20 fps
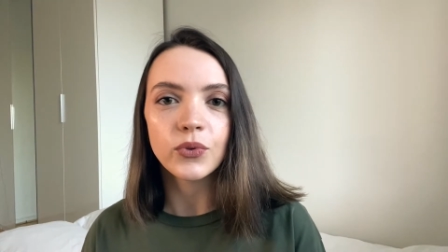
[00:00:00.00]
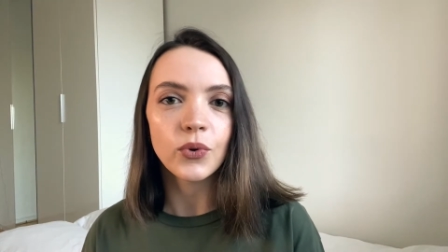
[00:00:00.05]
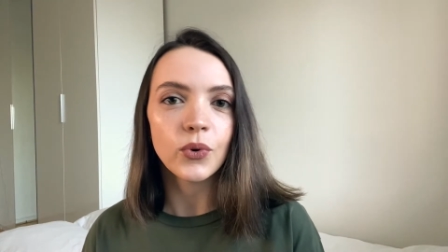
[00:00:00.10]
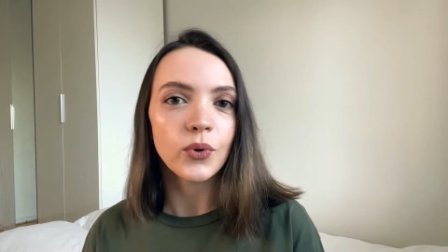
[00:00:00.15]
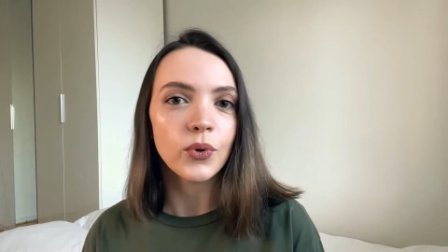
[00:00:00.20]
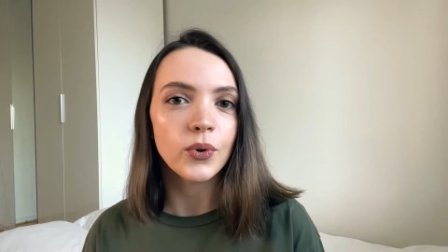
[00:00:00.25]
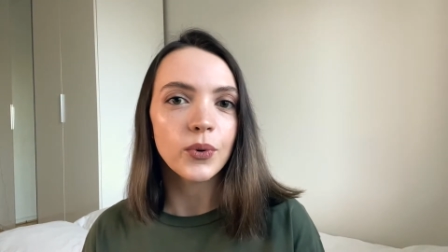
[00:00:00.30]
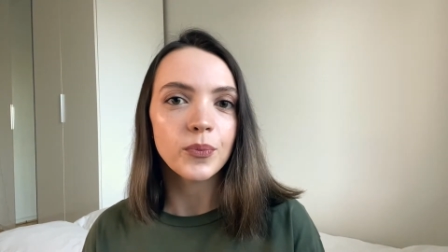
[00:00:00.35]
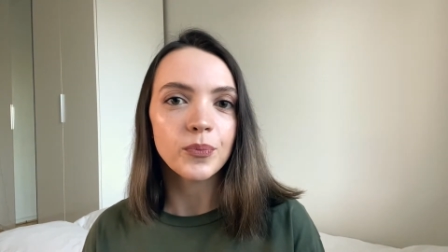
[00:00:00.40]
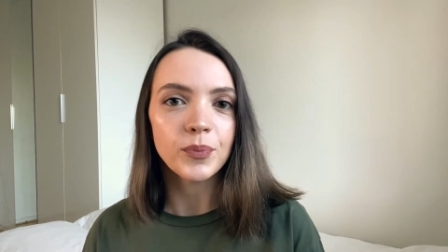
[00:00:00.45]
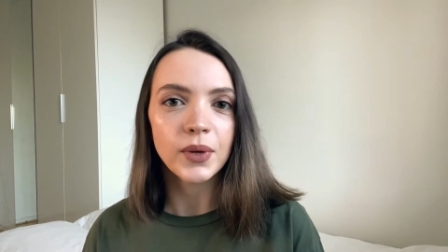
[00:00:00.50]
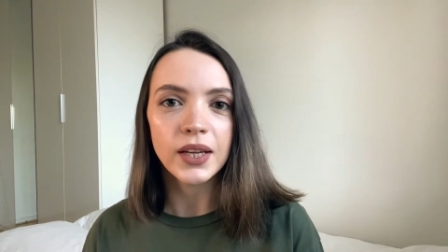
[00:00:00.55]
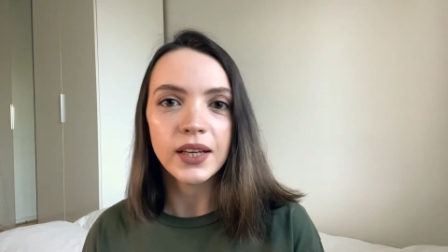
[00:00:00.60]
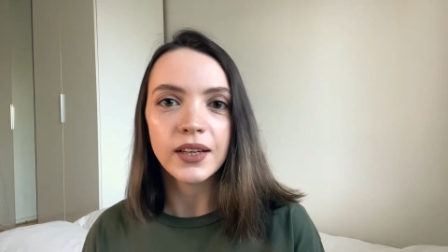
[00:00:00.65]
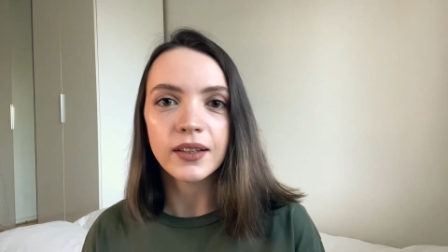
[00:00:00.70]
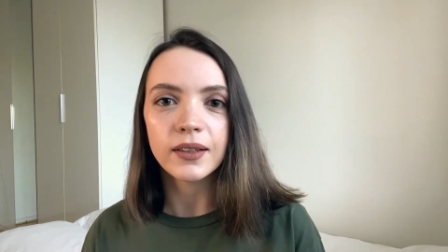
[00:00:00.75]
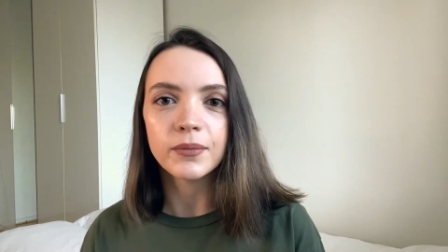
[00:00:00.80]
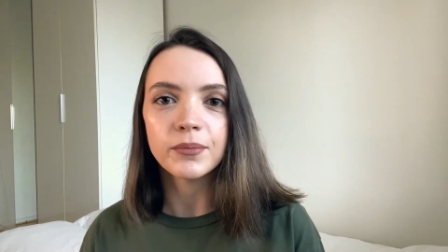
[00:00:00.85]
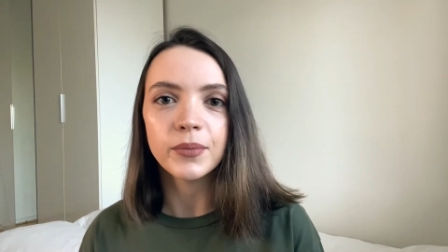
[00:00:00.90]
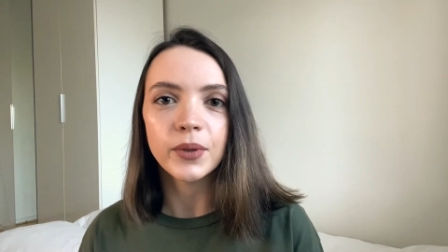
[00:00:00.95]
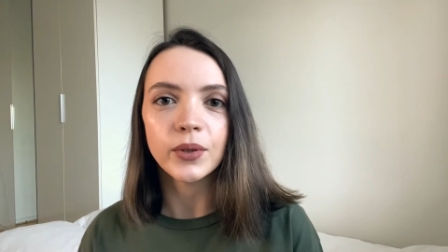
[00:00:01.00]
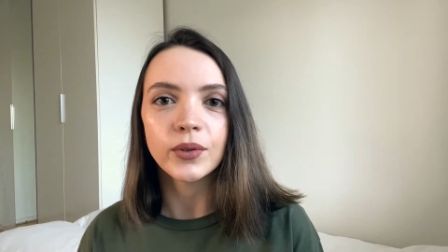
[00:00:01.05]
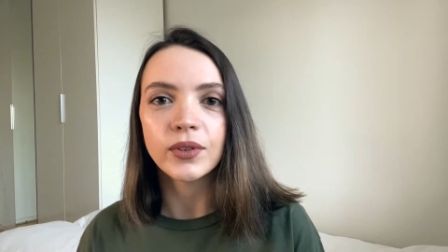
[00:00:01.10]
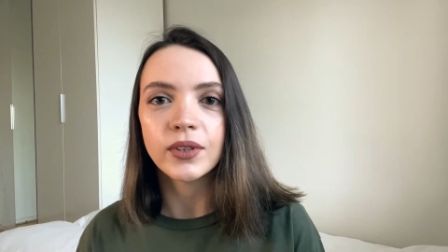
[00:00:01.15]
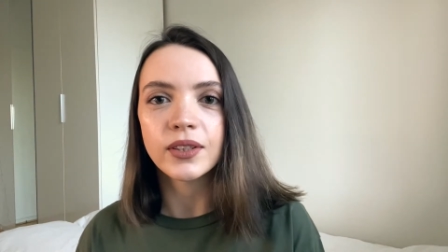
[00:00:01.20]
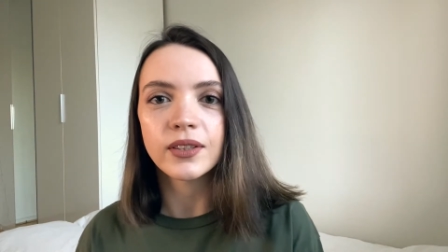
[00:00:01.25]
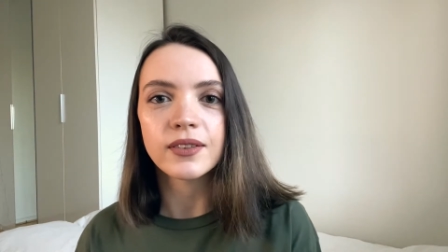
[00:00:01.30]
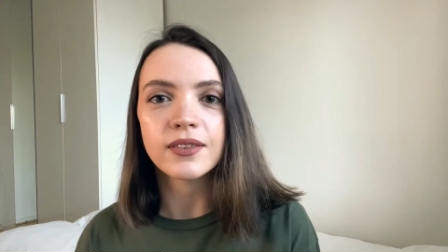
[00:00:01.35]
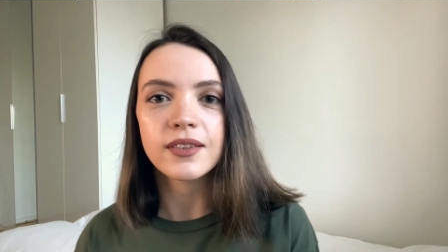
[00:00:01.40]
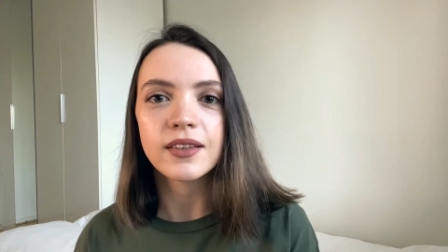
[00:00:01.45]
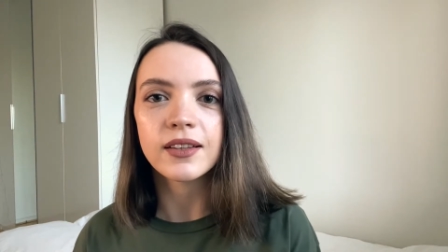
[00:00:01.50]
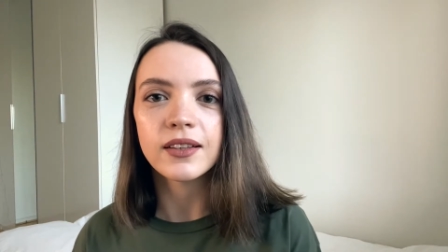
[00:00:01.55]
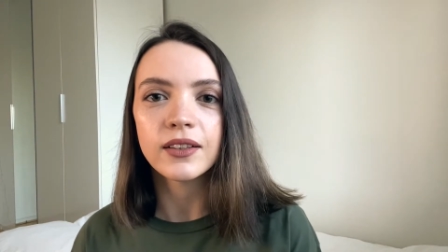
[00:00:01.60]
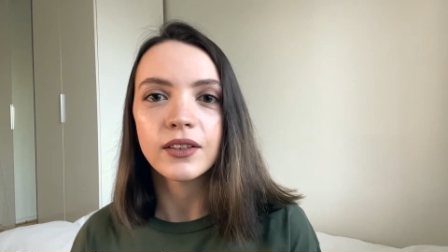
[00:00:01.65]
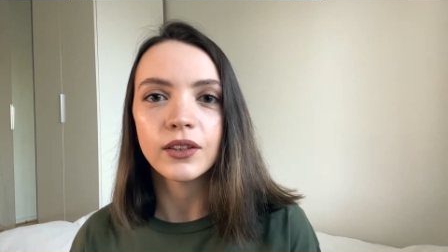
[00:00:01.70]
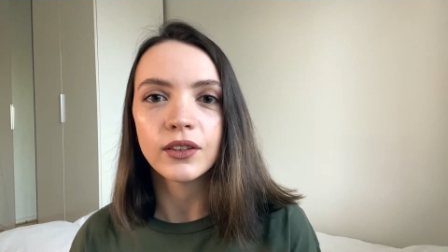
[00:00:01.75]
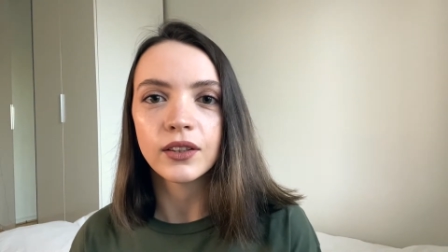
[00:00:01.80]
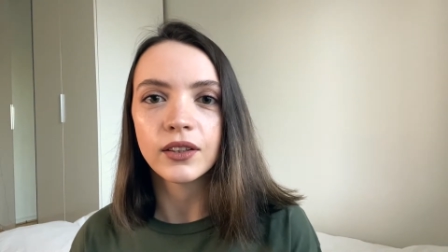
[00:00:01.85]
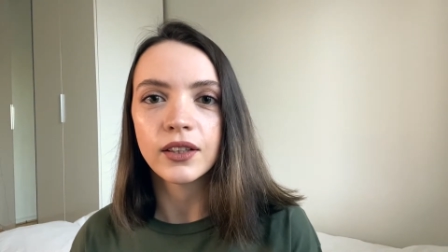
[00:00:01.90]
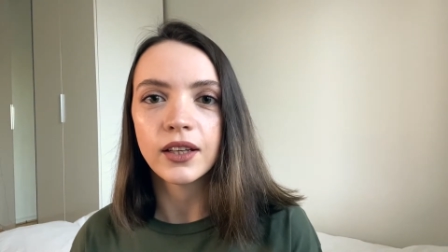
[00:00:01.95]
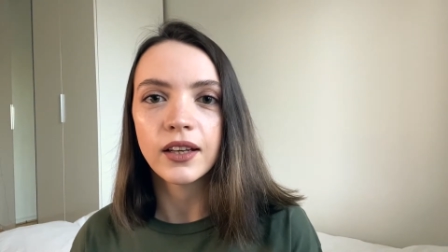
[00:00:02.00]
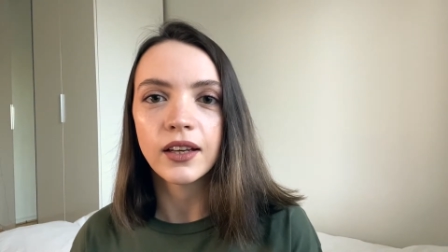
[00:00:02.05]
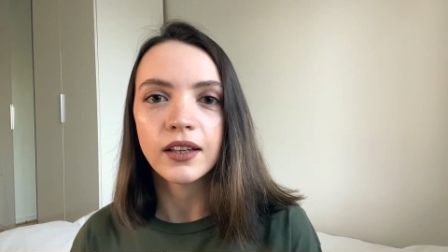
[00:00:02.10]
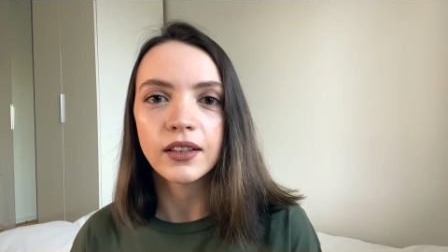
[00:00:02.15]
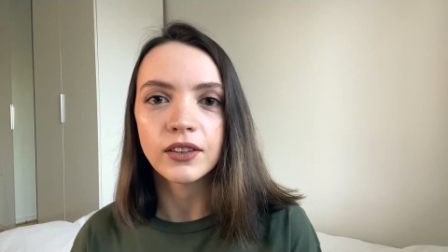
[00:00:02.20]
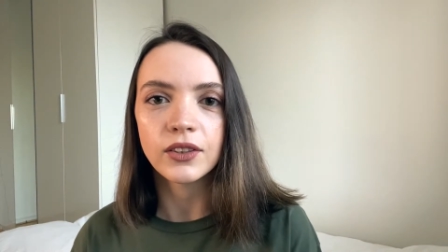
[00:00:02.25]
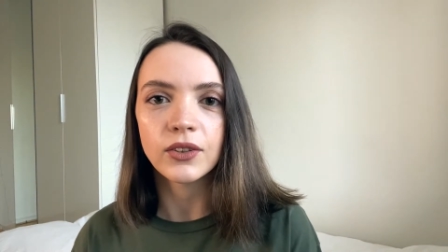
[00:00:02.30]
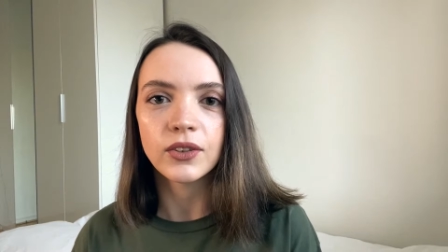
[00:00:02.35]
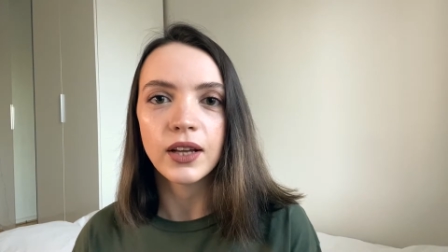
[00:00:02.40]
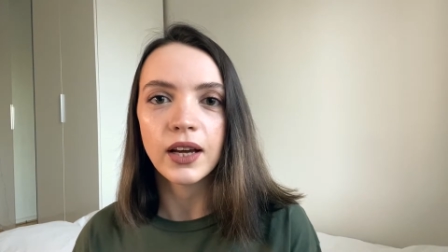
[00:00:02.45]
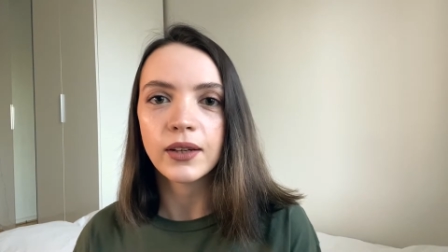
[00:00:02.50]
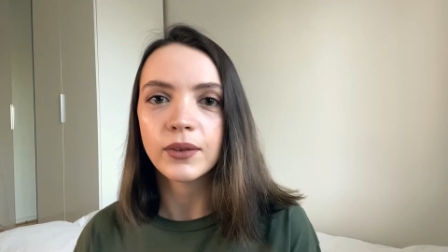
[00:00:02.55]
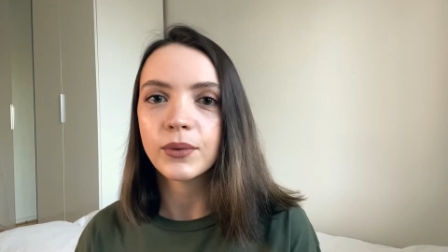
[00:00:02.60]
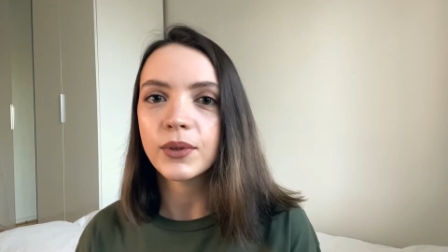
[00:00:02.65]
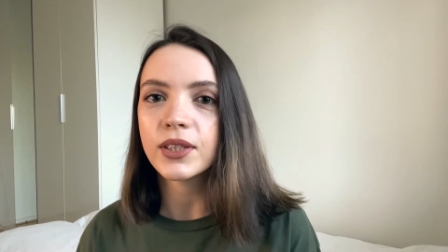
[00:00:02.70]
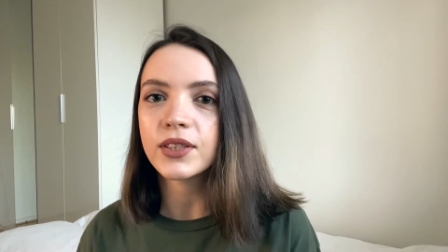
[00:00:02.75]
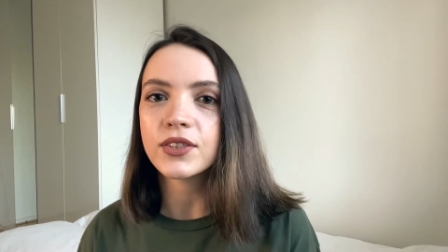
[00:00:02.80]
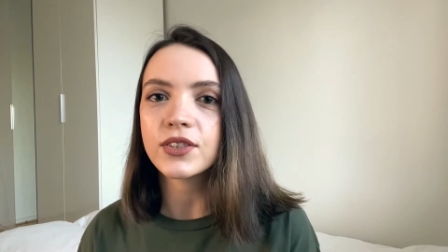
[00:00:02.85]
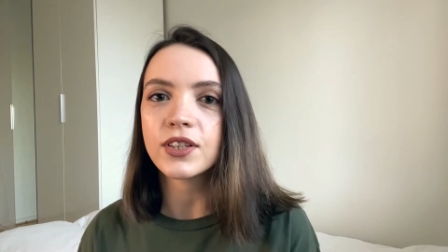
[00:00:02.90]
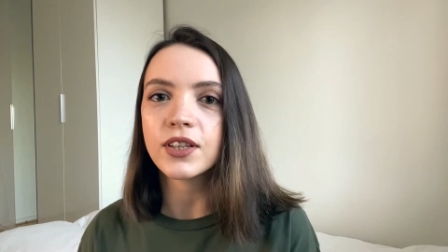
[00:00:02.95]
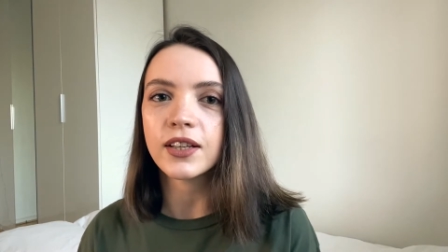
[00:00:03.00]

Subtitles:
four main components in learning a new language.